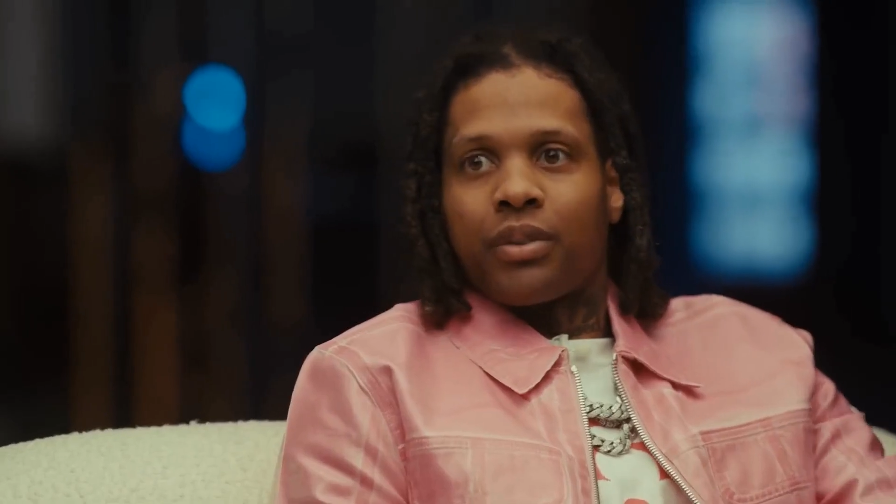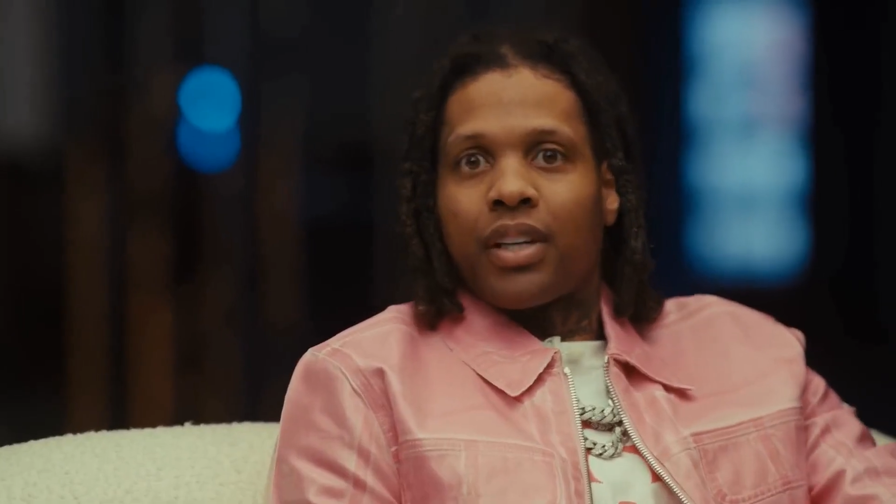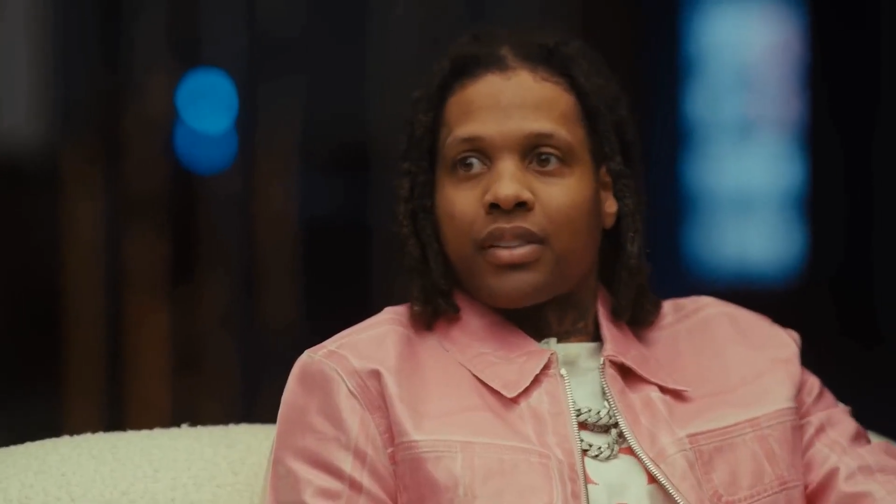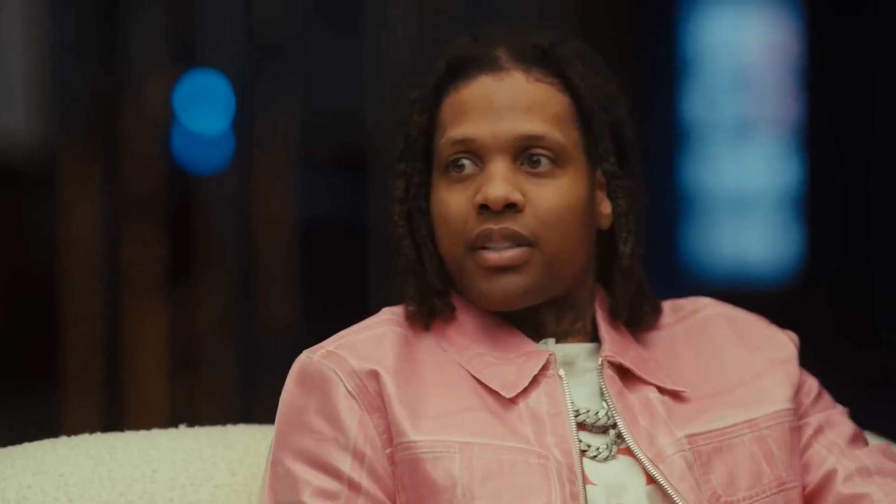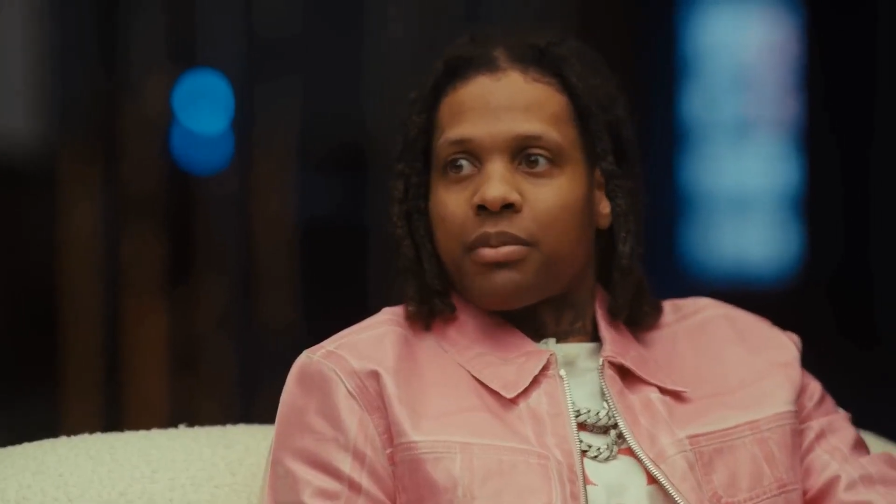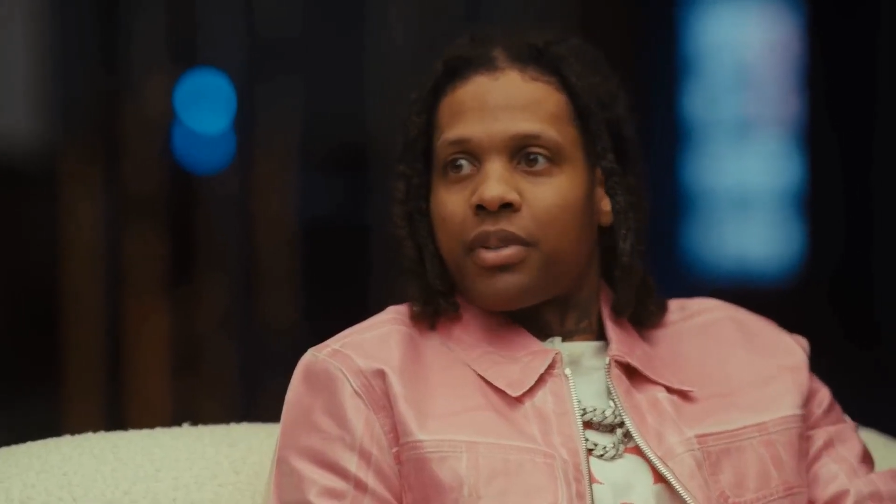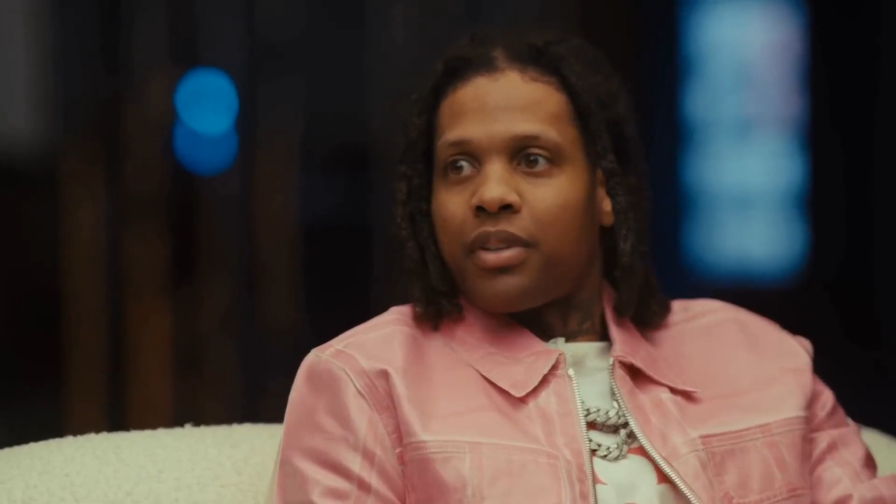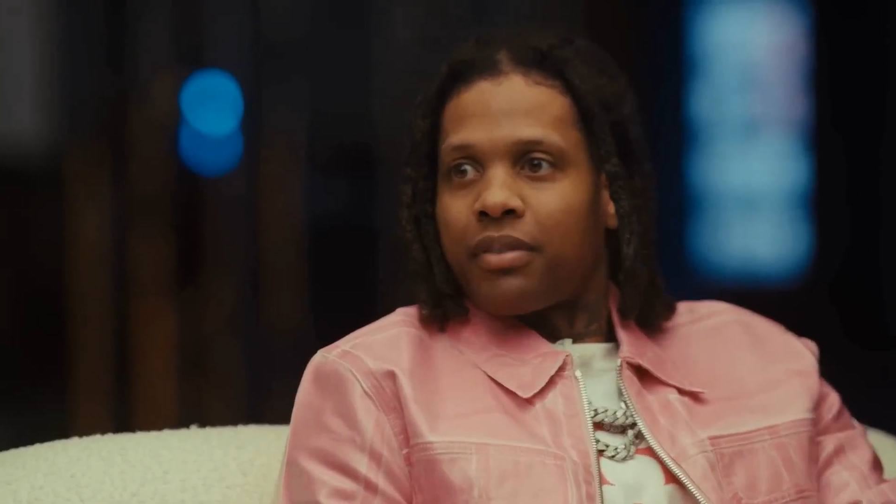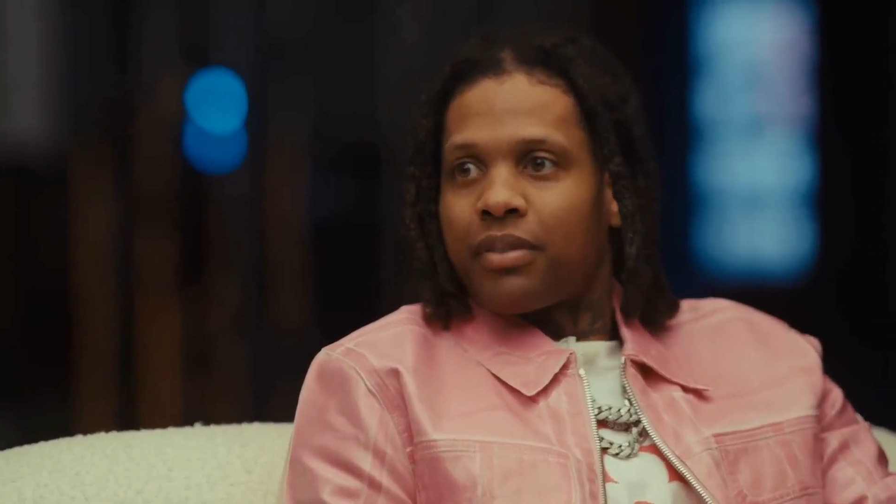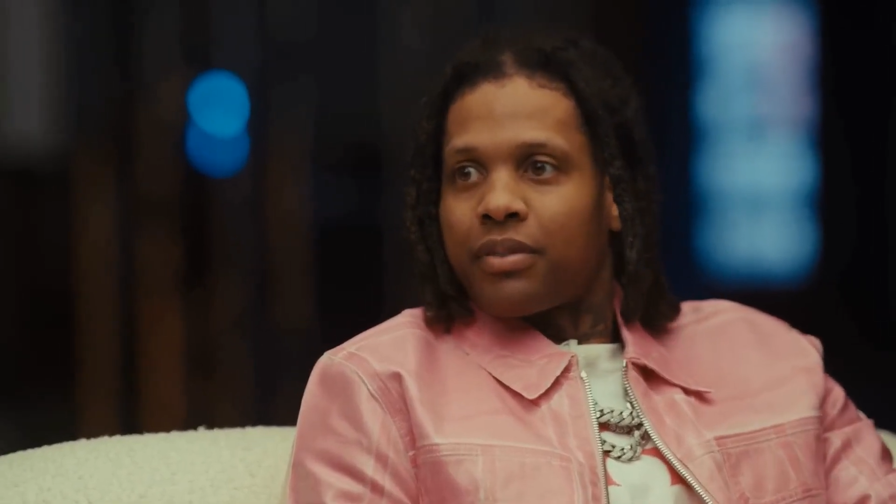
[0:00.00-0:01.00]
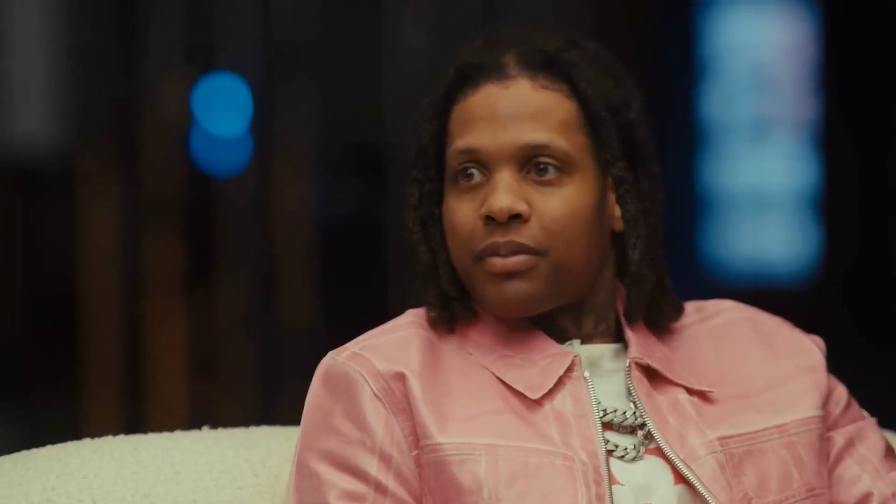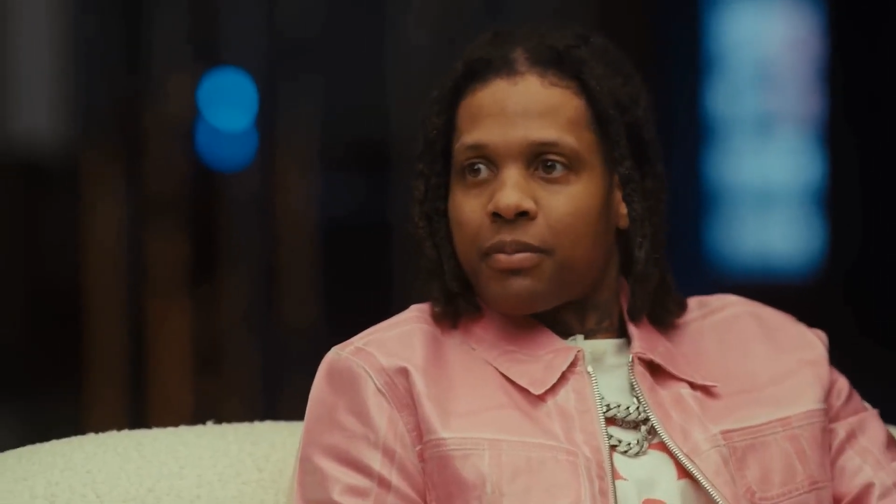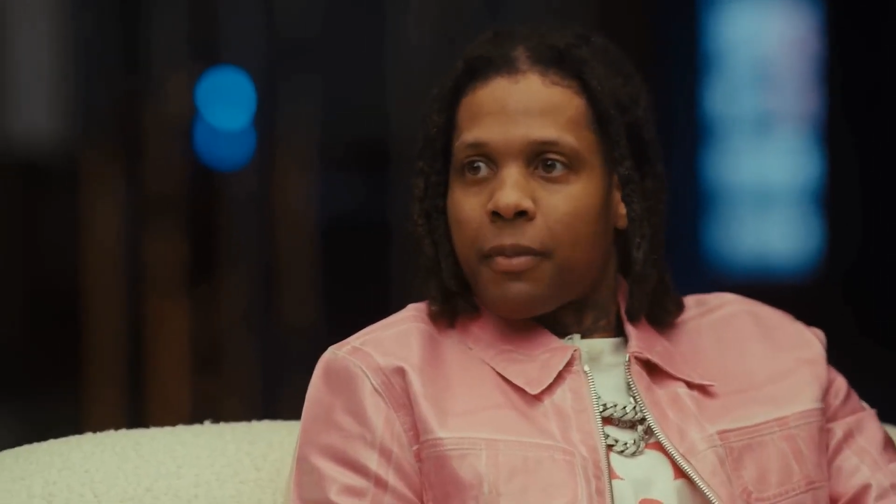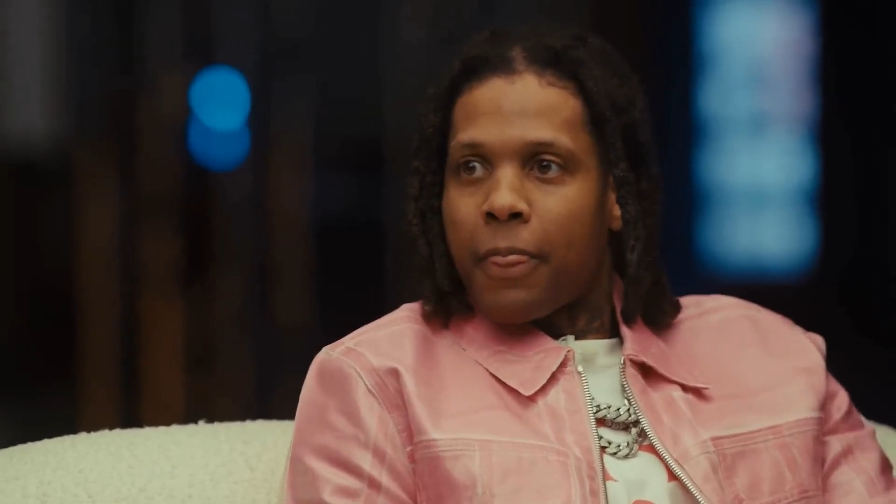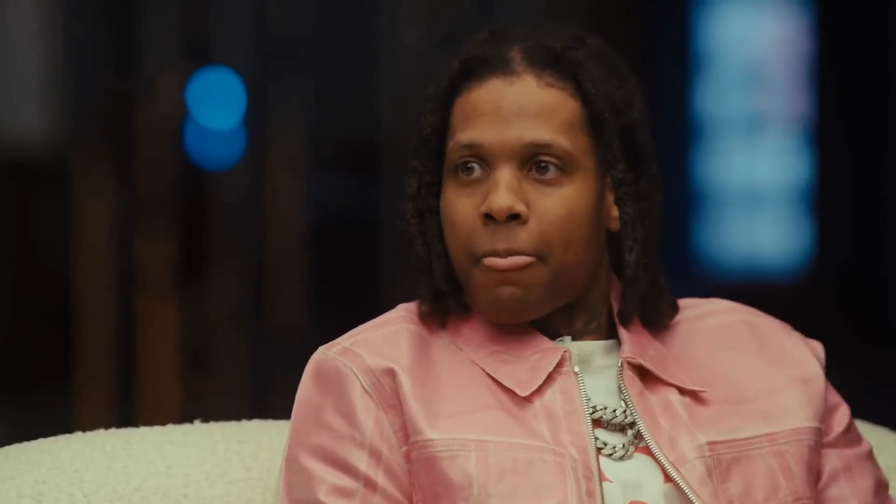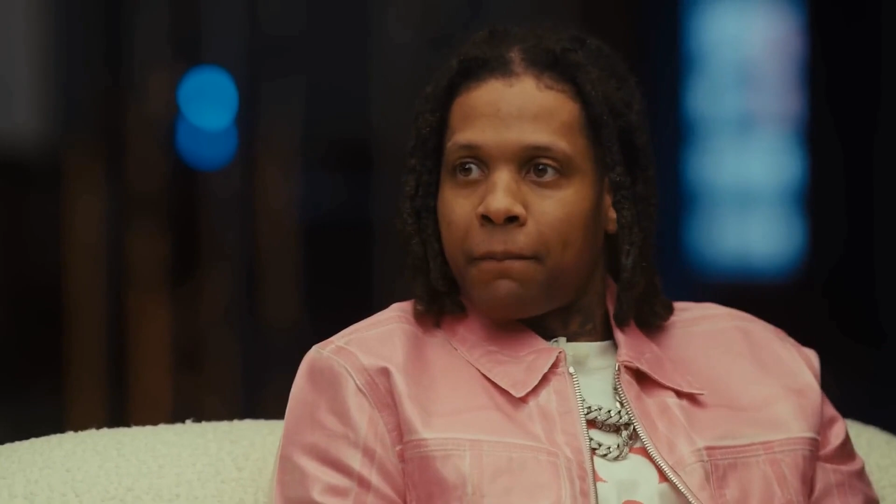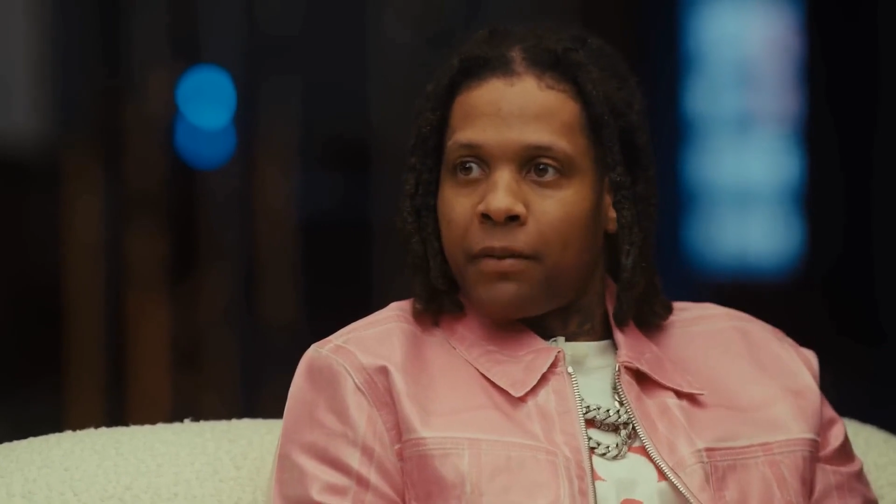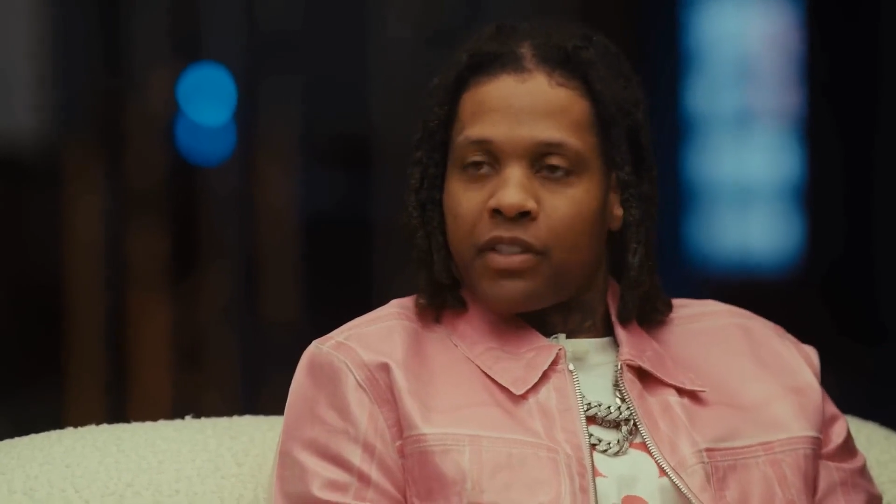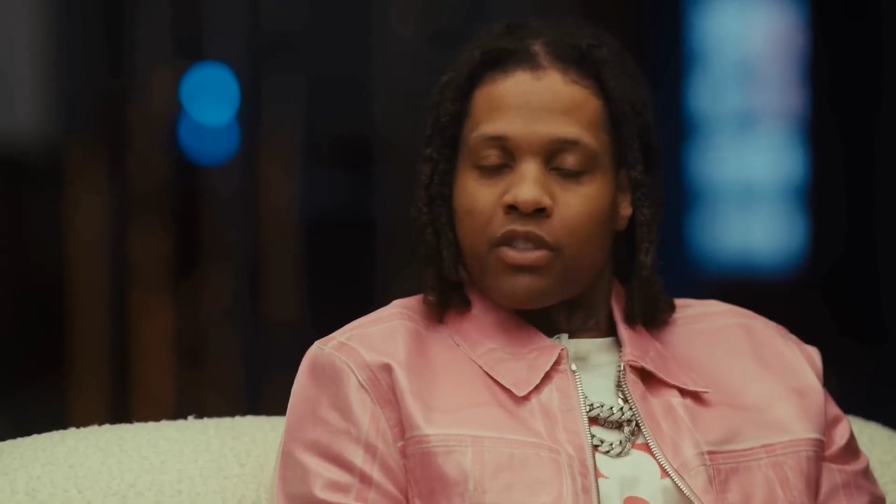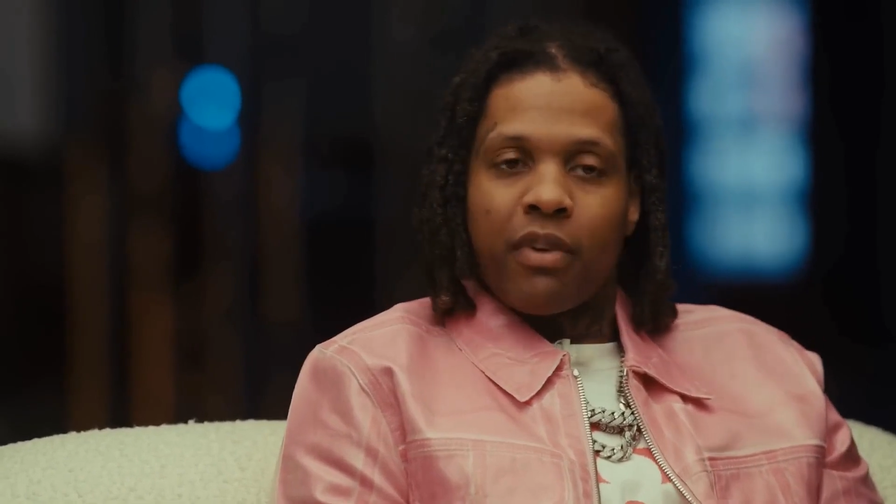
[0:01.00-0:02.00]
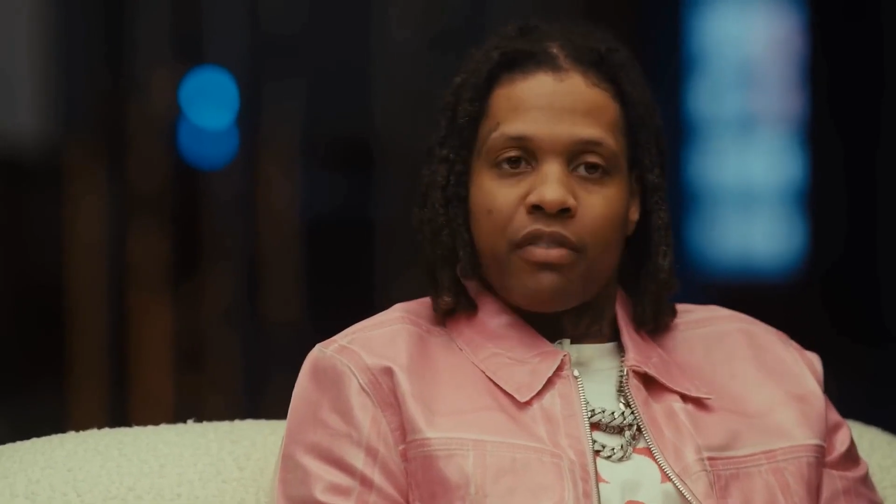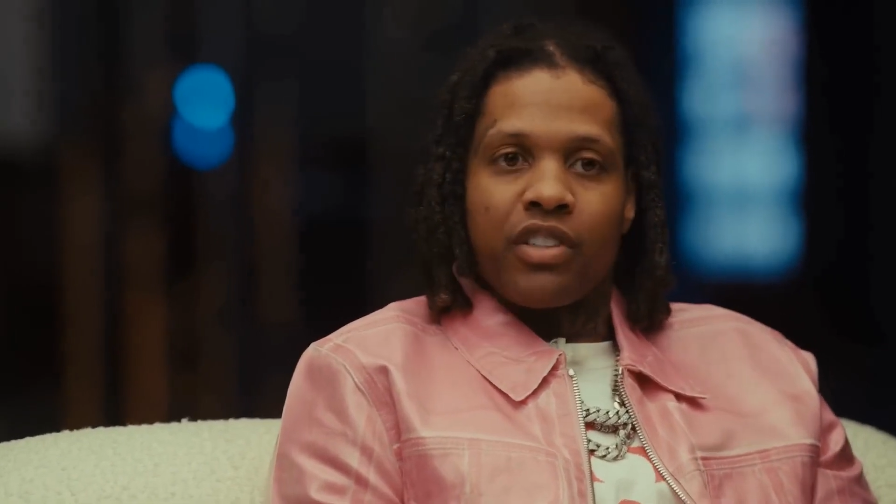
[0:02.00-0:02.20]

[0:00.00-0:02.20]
Durk continues to rise, showing that